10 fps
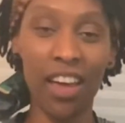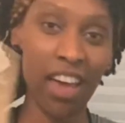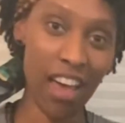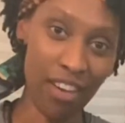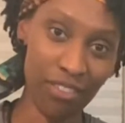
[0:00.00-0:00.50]

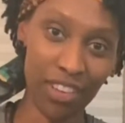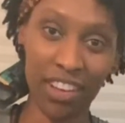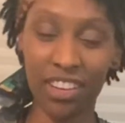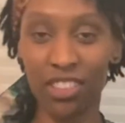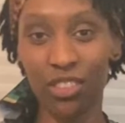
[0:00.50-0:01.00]

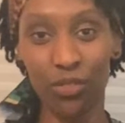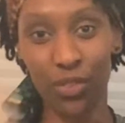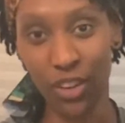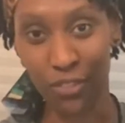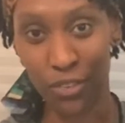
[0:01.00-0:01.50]
Evans,
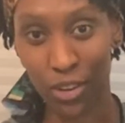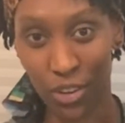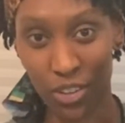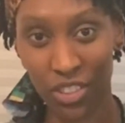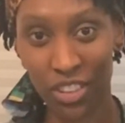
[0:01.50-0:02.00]
Vic
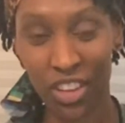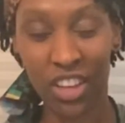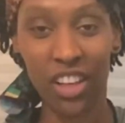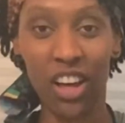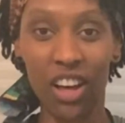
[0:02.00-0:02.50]
Firth.
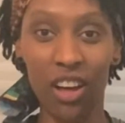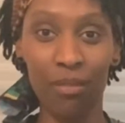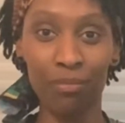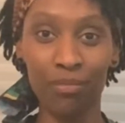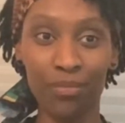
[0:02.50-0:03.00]

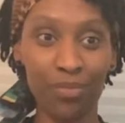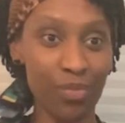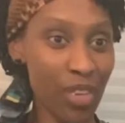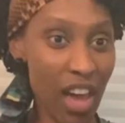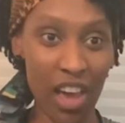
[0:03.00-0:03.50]

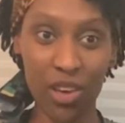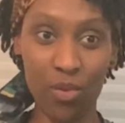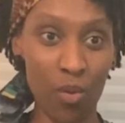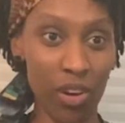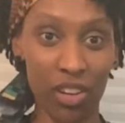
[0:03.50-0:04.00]
Yeah, you
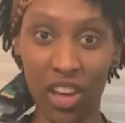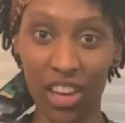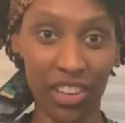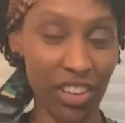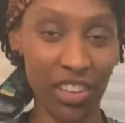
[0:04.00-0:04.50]
want to
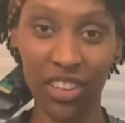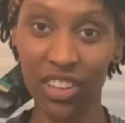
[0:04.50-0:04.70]
like...